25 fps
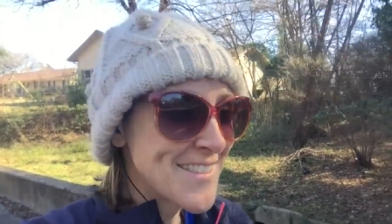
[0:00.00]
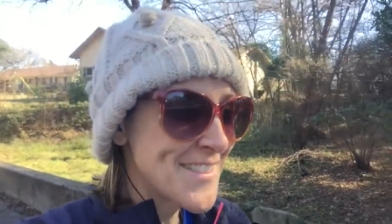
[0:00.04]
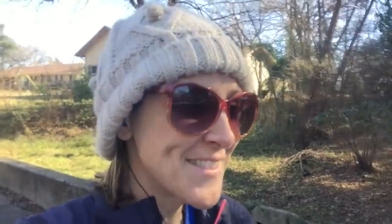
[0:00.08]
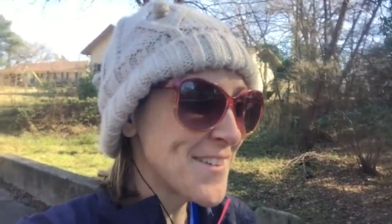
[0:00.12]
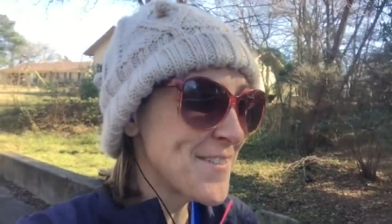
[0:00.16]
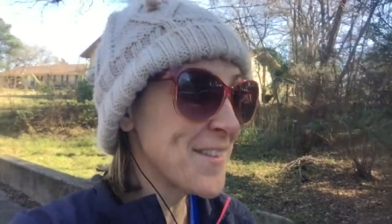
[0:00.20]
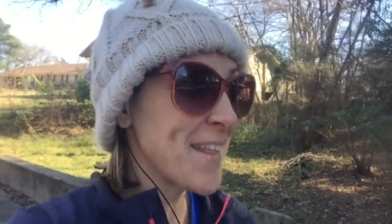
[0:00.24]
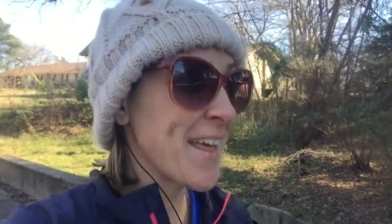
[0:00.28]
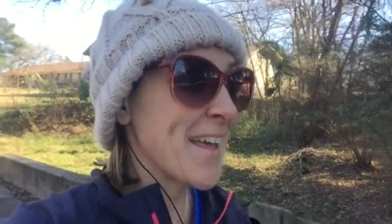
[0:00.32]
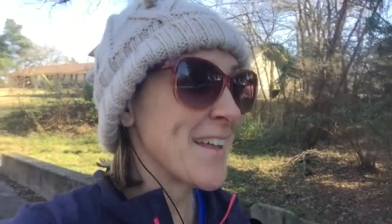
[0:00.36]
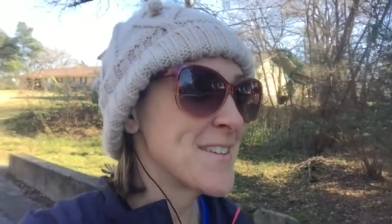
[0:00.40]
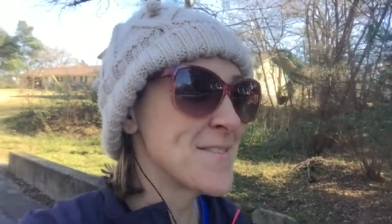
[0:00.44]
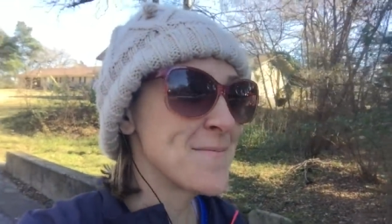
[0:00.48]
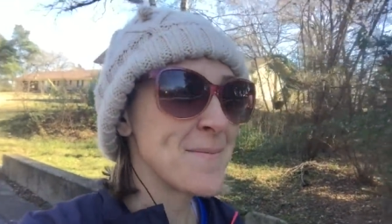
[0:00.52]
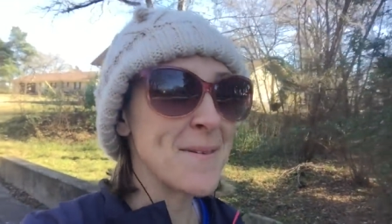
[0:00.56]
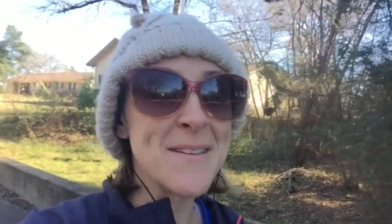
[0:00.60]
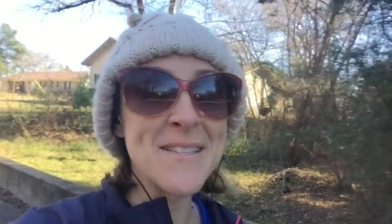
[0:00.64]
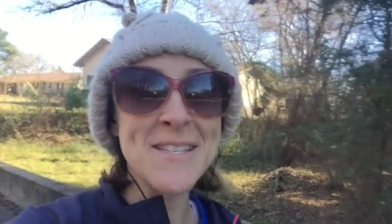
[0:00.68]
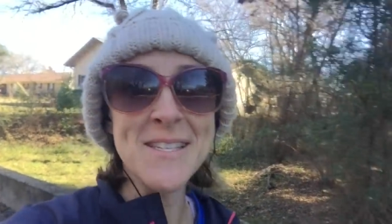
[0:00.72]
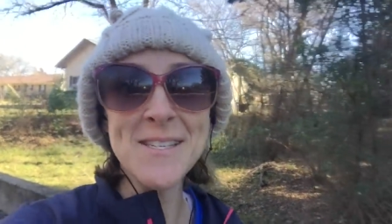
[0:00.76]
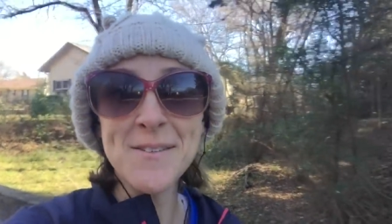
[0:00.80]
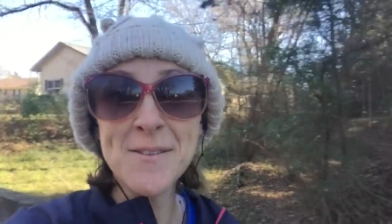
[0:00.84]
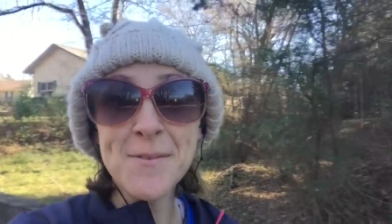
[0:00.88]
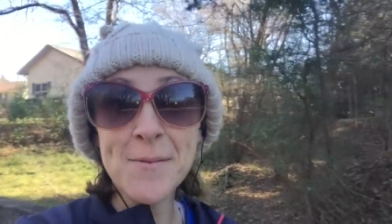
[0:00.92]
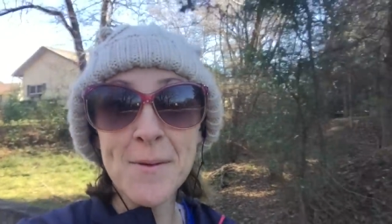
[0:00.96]
so that's
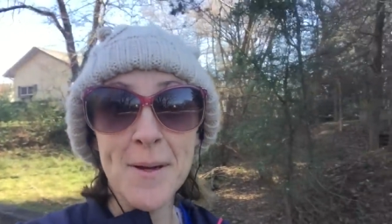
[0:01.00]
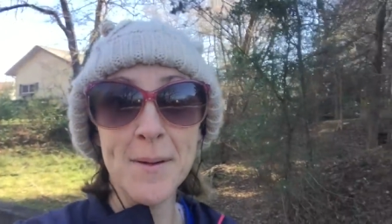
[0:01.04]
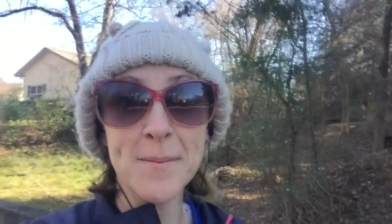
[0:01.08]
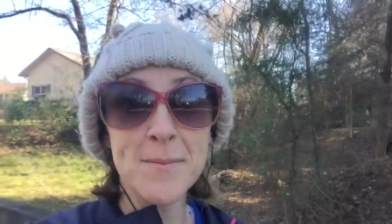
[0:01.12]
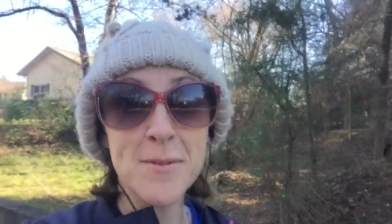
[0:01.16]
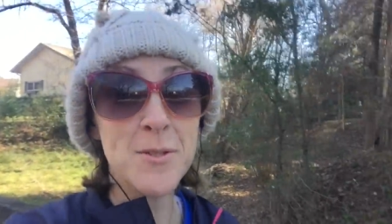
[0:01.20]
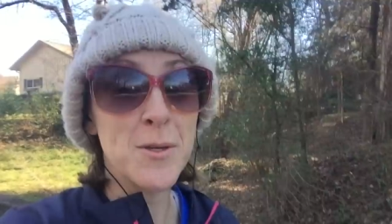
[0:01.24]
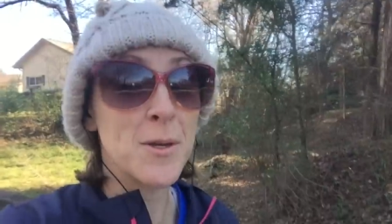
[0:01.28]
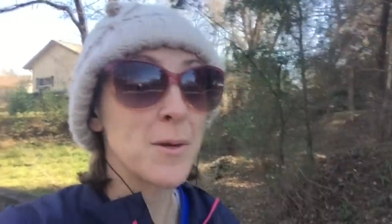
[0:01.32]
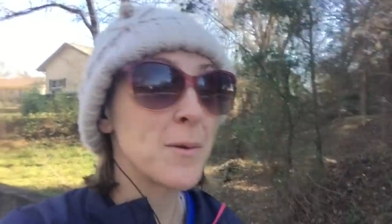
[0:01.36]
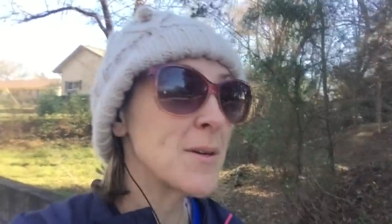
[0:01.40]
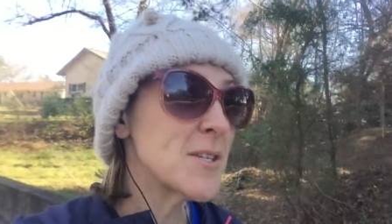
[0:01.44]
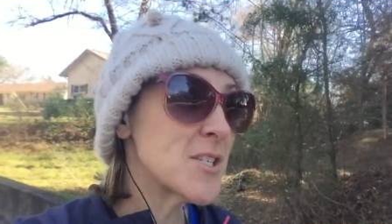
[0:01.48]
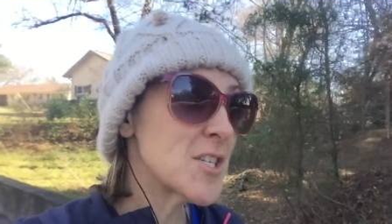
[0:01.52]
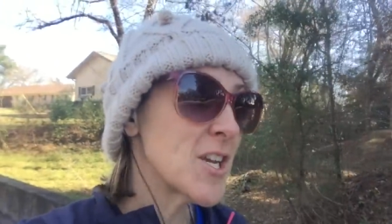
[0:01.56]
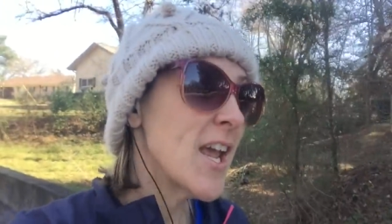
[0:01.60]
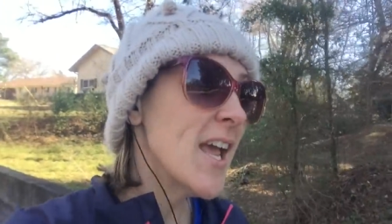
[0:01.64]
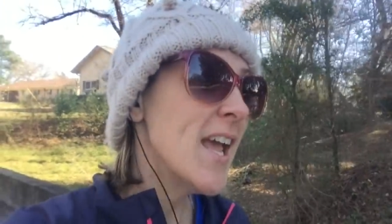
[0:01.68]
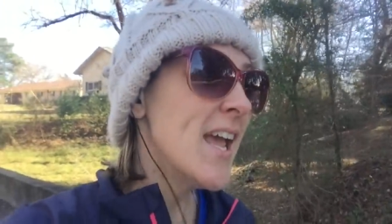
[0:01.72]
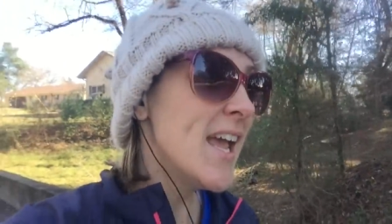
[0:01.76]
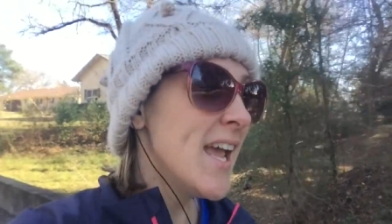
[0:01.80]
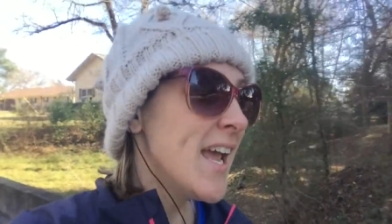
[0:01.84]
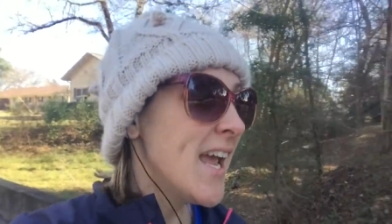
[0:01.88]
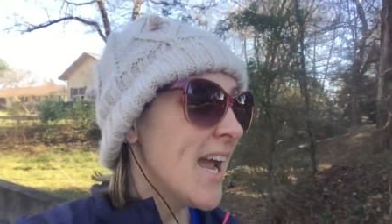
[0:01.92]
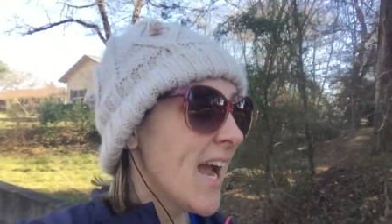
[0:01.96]
basically what I'm doing, which
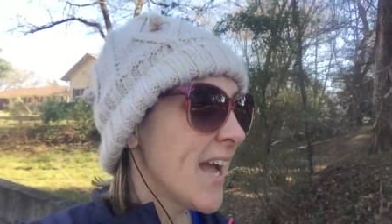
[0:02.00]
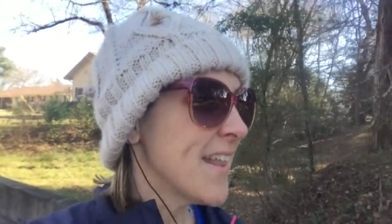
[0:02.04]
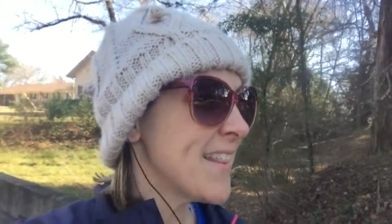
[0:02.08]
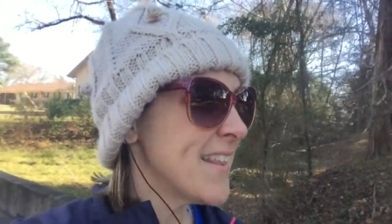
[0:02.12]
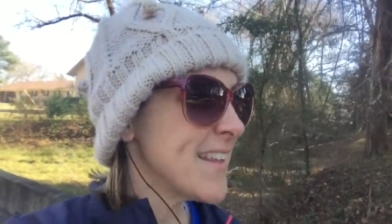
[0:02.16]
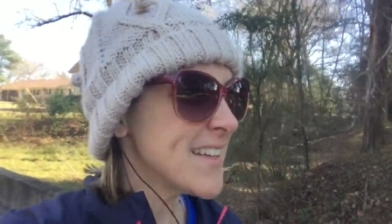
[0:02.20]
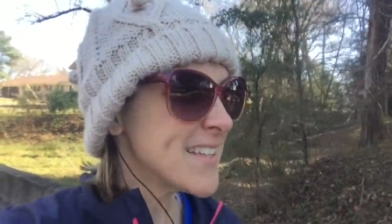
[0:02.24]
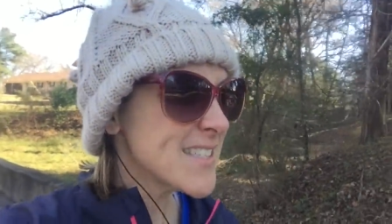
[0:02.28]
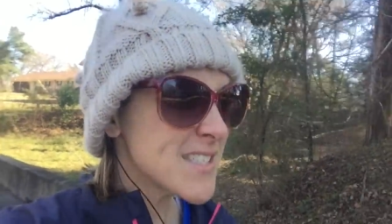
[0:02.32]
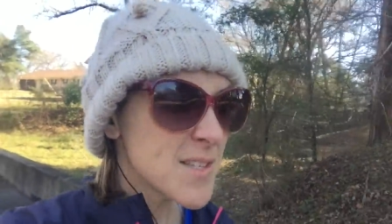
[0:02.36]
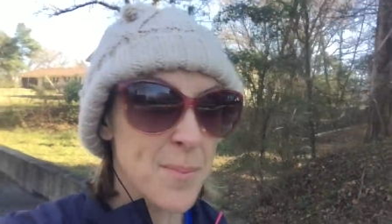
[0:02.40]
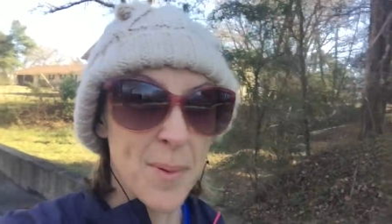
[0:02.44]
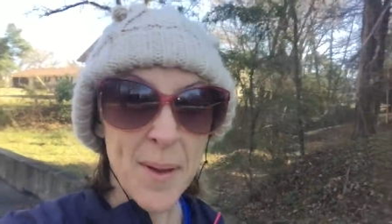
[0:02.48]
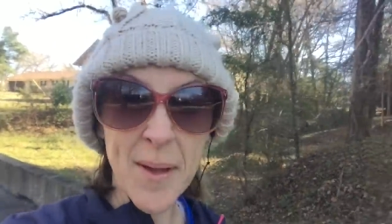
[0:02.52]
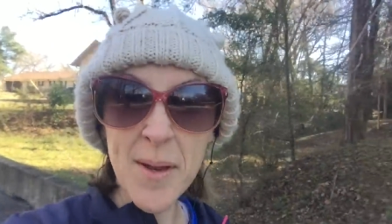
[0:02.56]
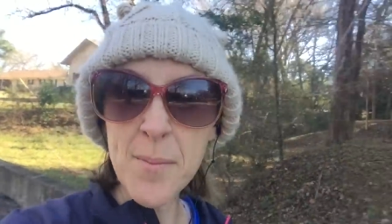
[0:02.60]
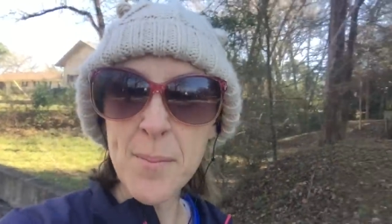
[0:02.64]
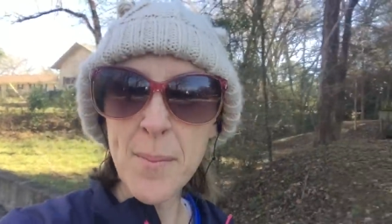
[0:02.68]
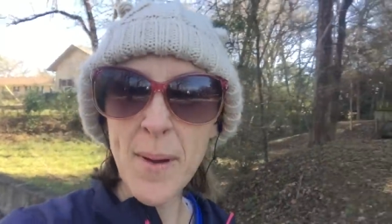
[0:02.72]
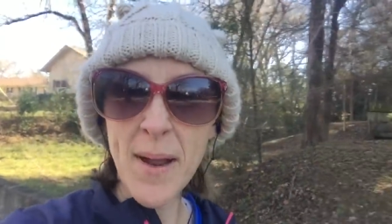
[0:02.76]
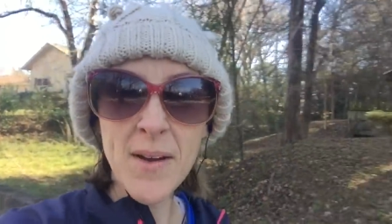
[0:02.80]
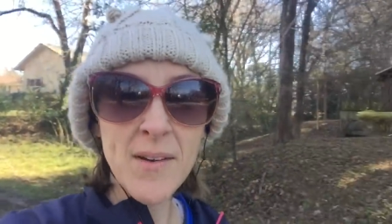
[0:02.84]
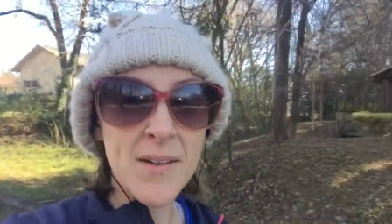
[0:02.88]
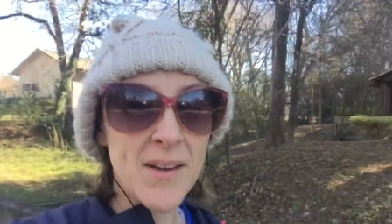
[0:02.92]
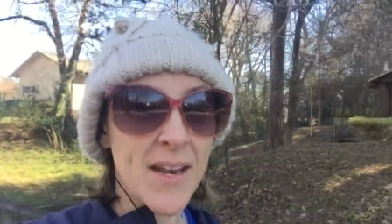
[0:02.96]
I think it's about a
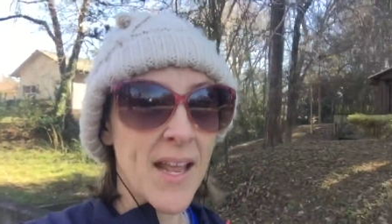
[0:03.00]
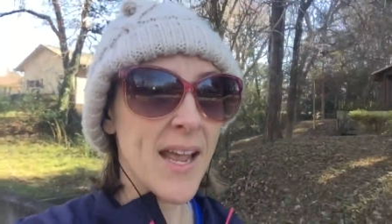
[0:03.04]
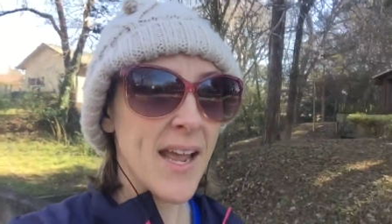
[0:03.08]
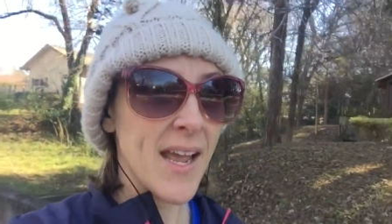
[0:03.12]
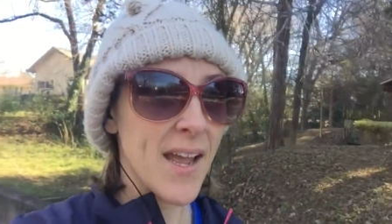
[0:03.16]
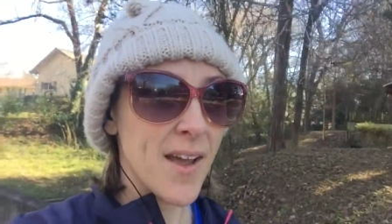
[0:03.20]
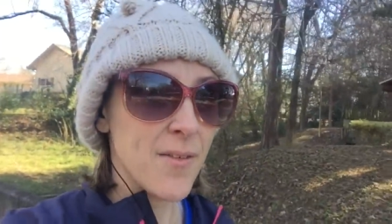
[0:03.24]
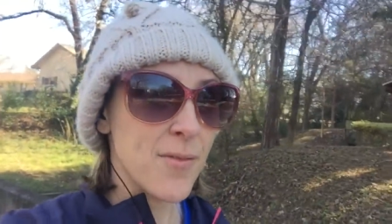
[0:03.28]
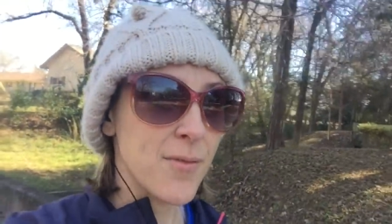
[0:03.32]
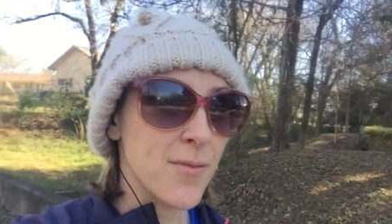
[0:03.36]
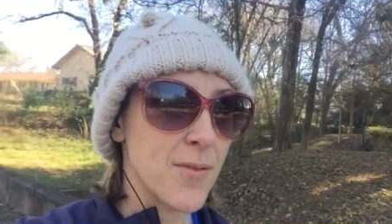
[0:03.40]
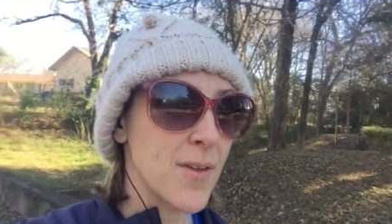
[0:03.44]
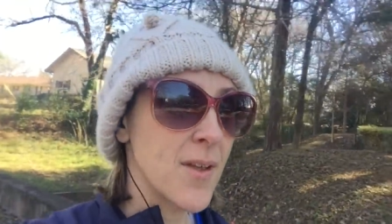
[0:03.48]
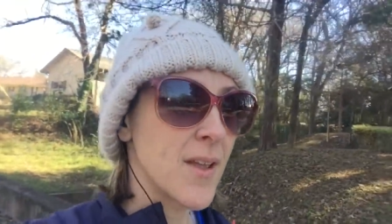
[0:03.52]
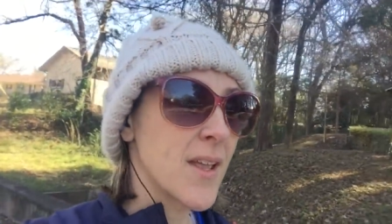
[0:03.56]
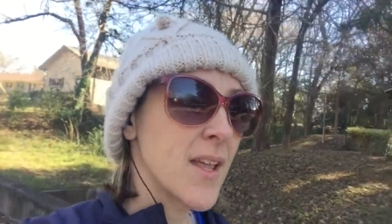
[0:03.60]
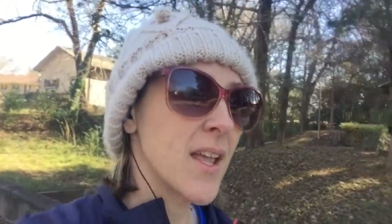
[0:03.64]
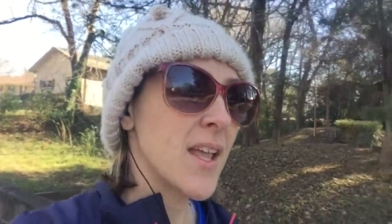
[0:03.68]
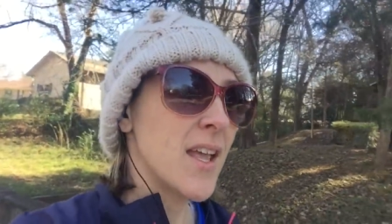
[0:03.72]
mile and a half